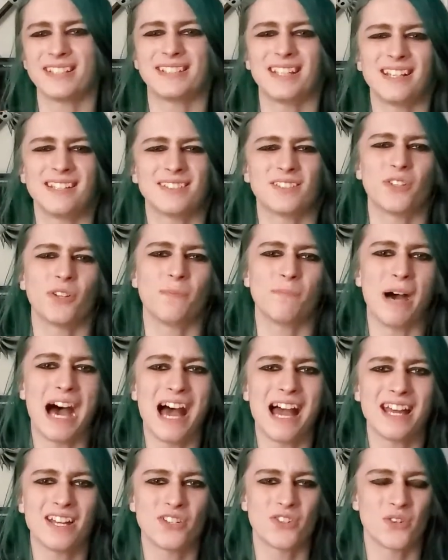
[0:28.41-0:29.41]
says
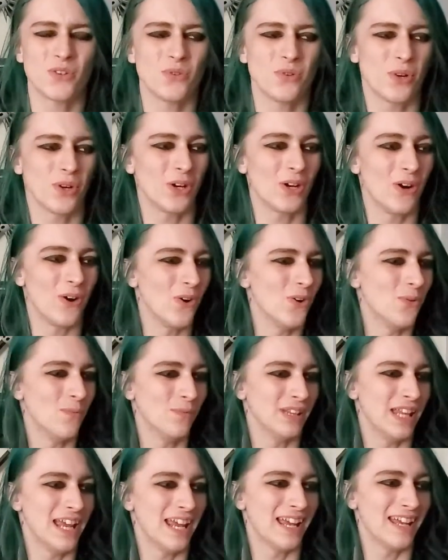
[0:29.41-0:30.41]
goodbye to her
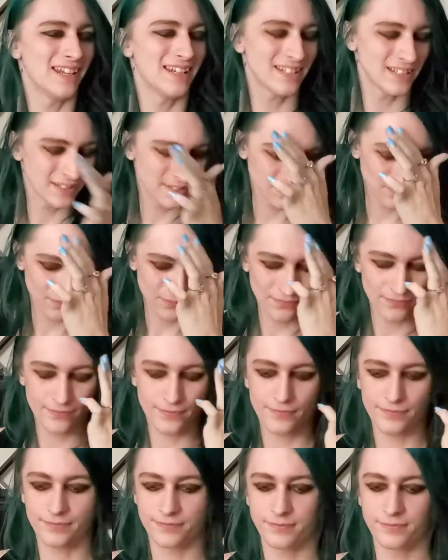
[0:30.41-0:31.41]
homeland,
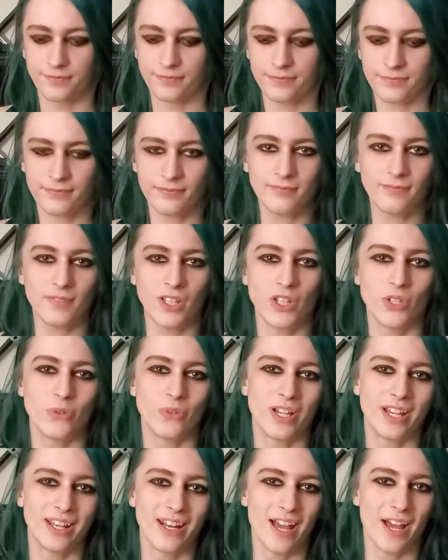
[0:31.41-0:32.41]
you
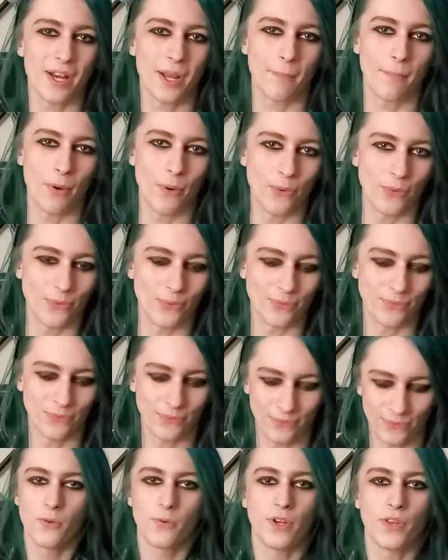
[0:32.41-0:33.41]
get on a boat
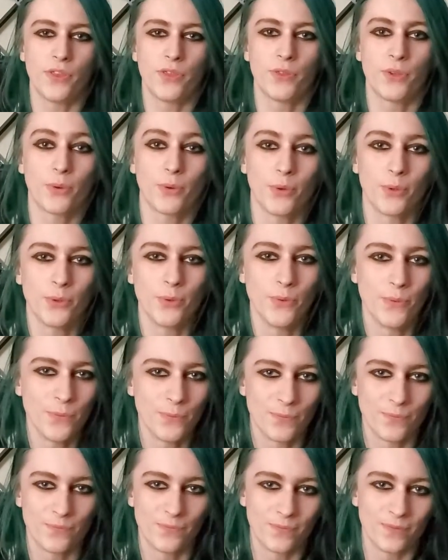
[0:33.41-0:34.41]
with the crew,
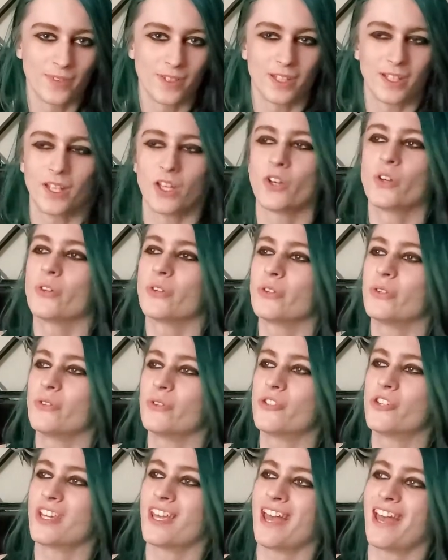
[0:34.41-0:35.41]

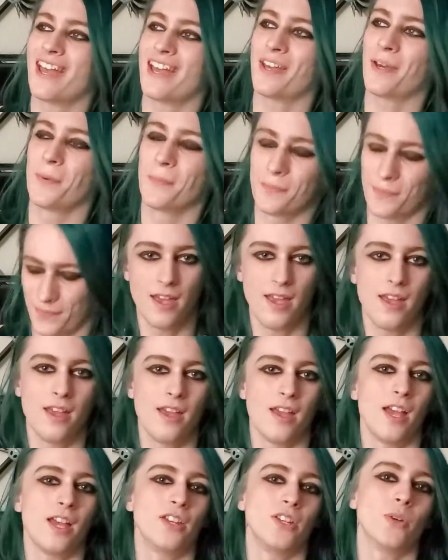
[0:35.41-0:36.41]
Gucci Gang.
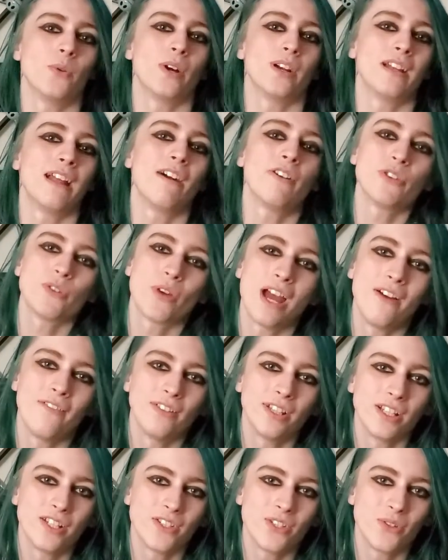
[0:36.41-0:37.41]
And you are now
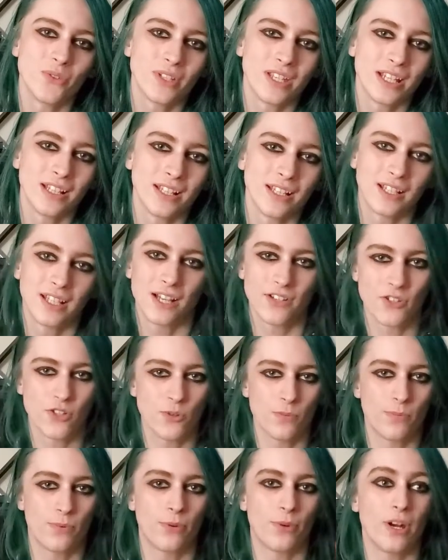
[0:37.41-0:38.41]
traveling to Kilika
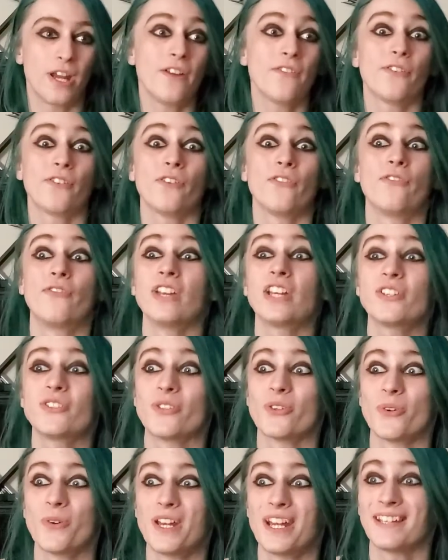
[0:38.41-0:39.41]
to pray for
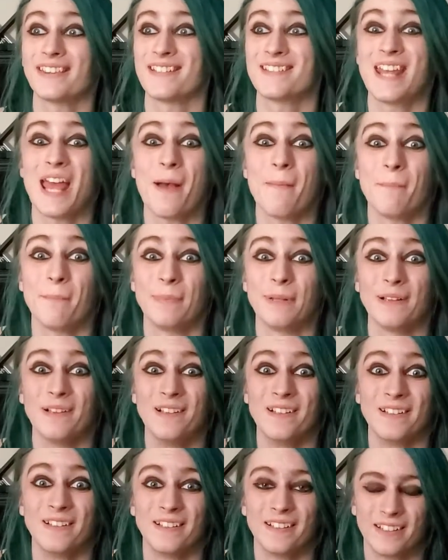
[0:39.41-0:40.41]
victory at the
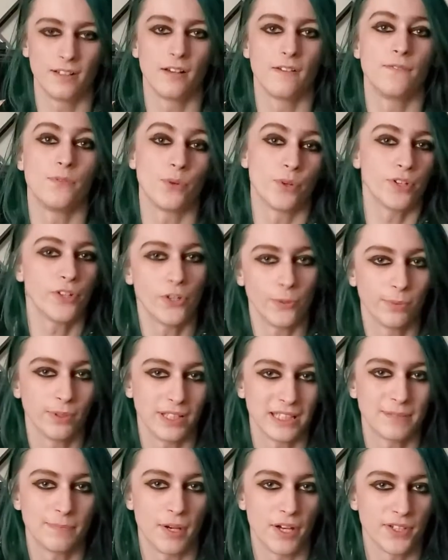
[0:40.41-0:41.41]
temple for your
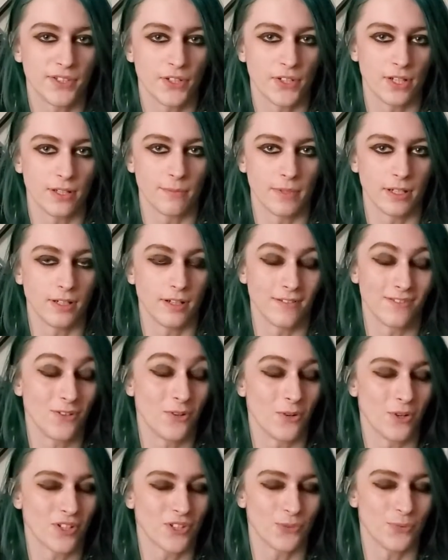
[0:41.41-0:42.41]
Blitzball tournament, of
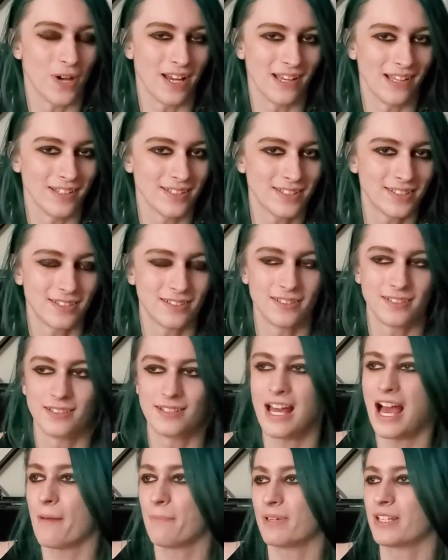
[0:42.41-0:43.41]
course, why else?
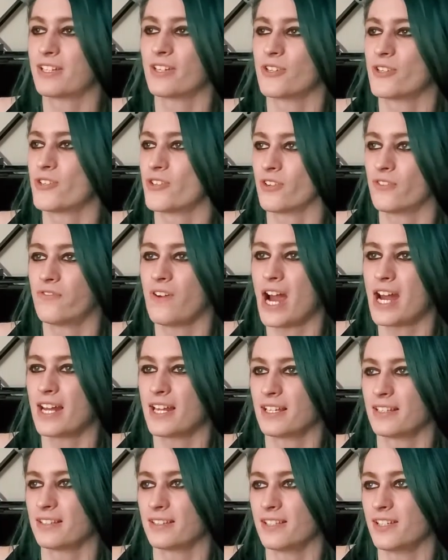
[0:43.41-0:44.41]
Not because you're
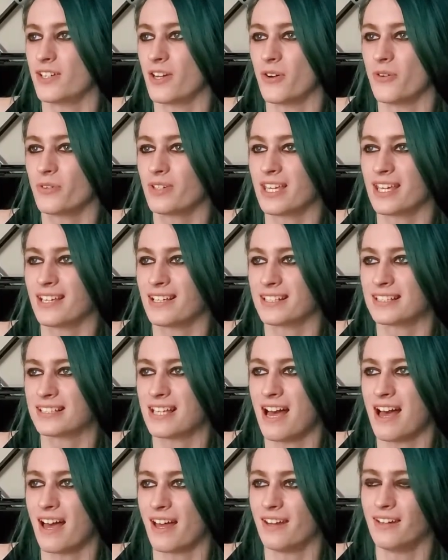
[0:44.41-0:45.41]
fighting, you know, Genghis
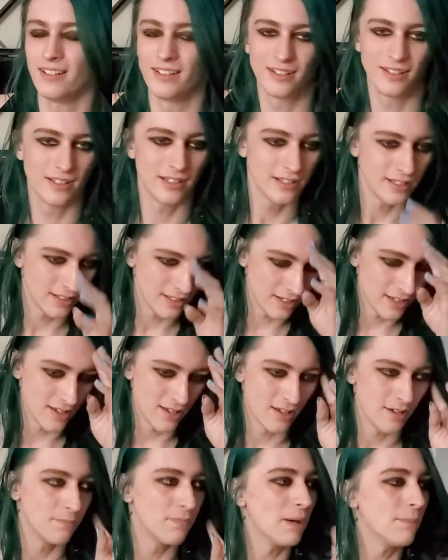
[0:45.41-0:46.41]
Khan,
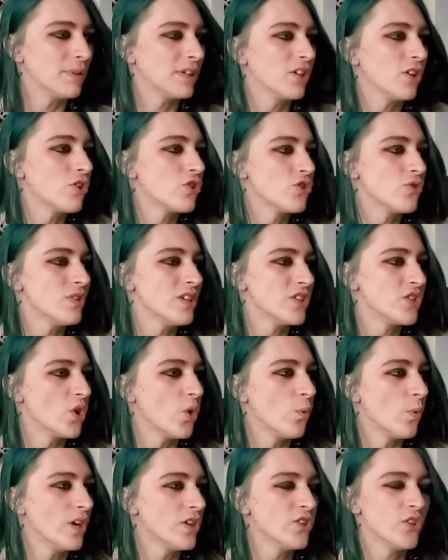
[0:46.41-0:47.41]
but because you need to
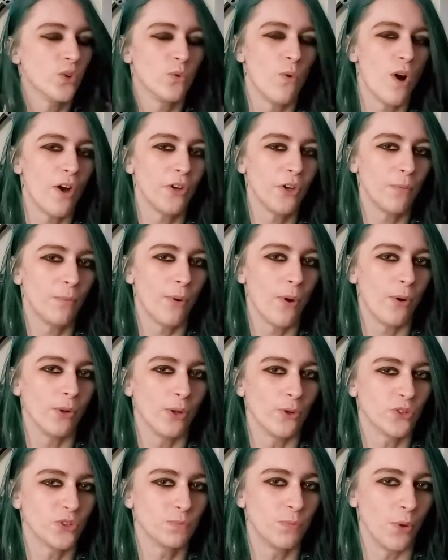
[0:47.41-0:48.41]
win your water
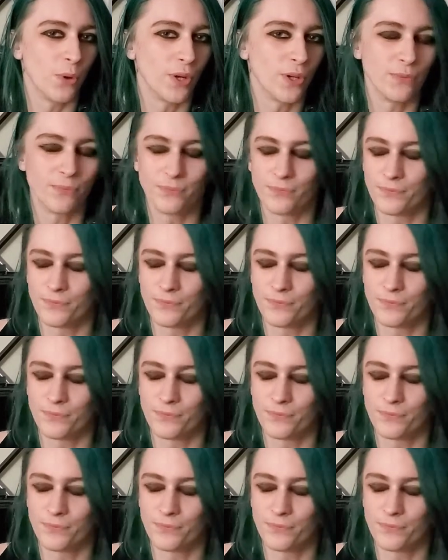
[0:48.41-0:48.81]
polo sport.